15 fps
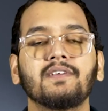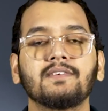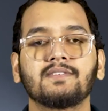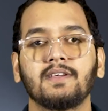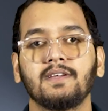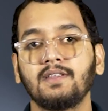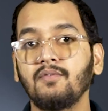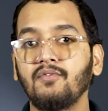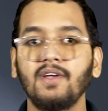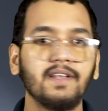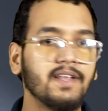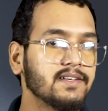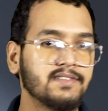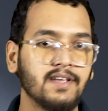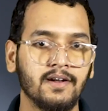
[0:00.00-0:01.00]
risk in the
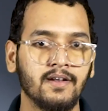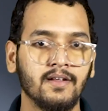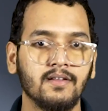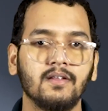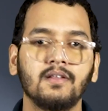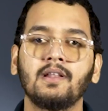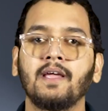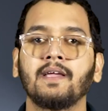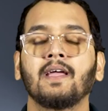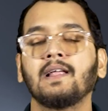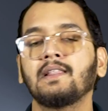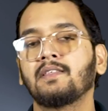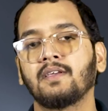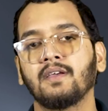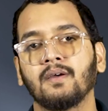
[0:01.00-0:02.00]
various sectors like
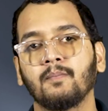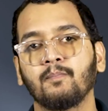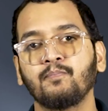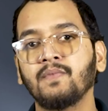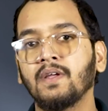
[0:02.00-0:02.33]
healthcare.